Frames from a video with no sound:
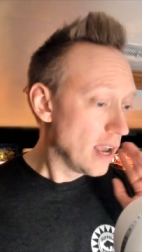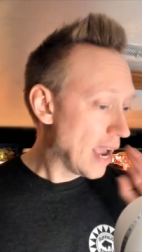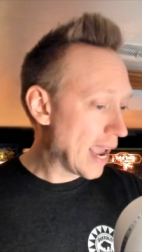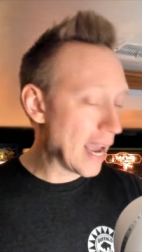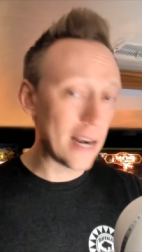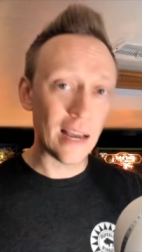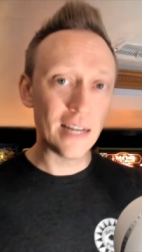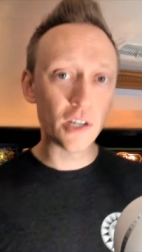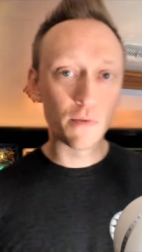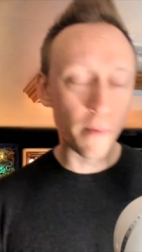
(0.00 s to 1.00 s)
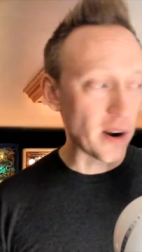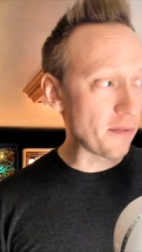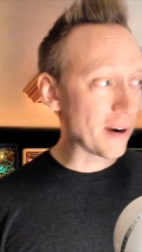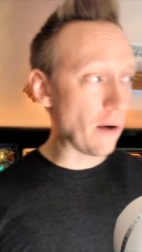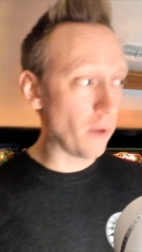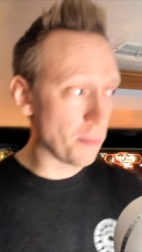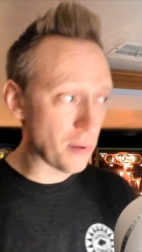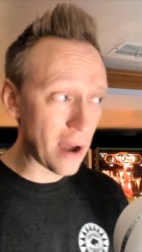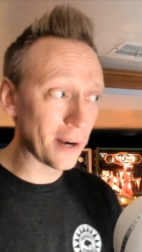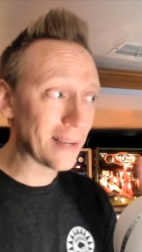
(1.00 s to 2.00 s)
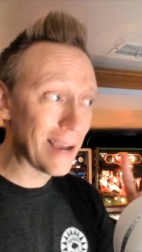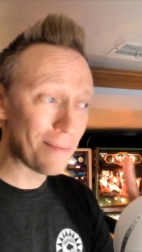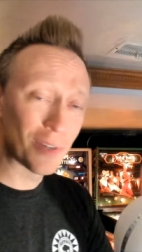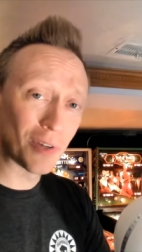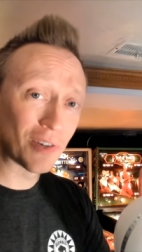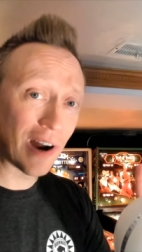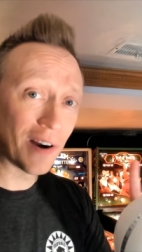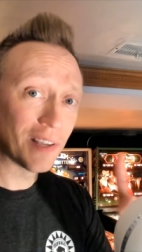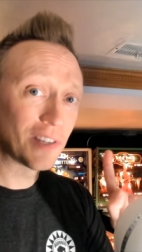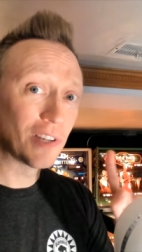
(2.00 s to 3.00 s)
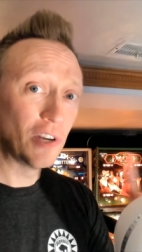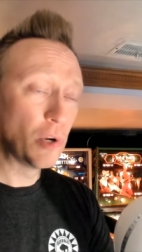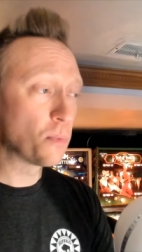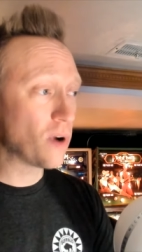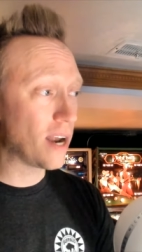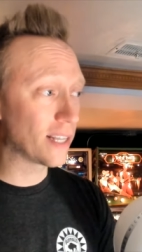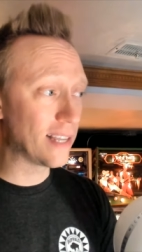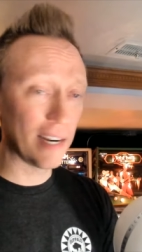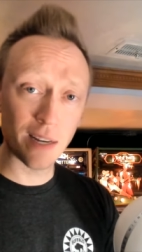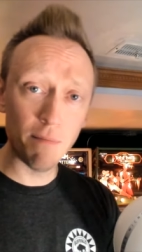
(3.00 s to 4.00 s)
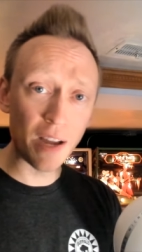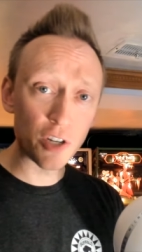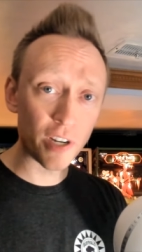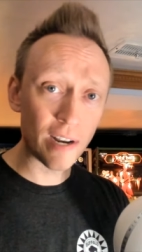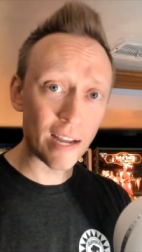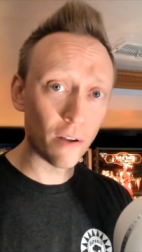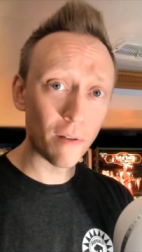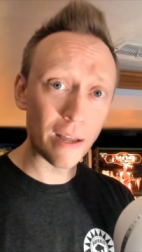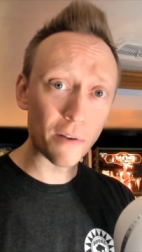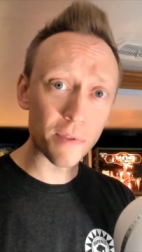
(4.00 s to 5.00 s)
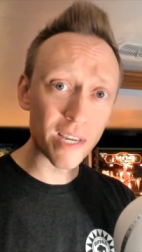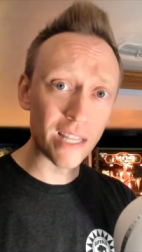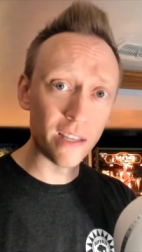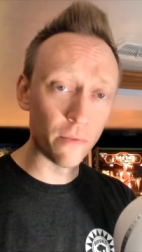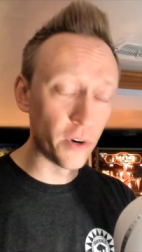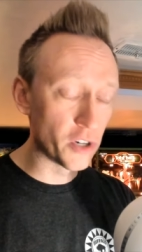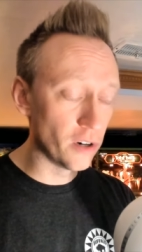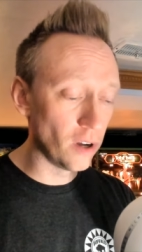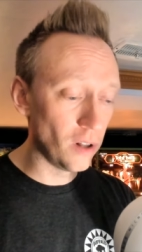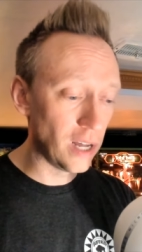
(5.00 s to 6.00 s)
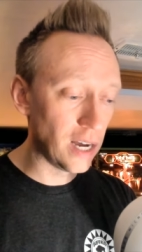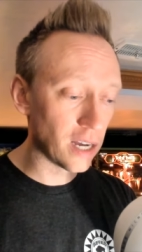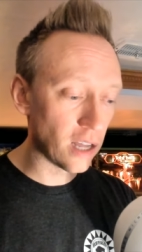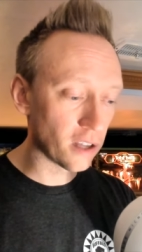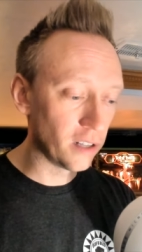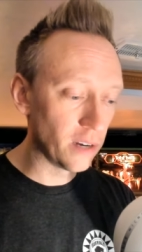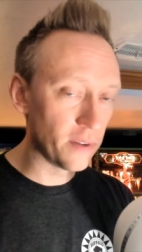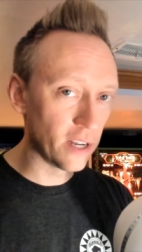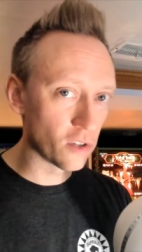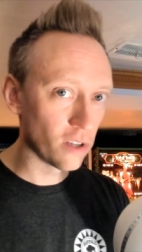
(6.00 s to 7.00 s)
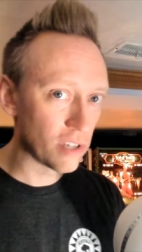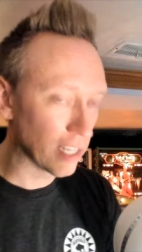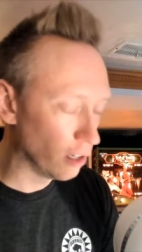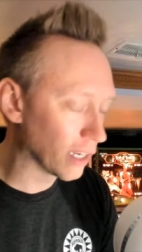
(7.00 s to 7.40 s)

And I just remembered I forgot one product. I'm so sorry. This is a new product that I didn't mention, I don't think, in the original cleaning video. So let's take a look at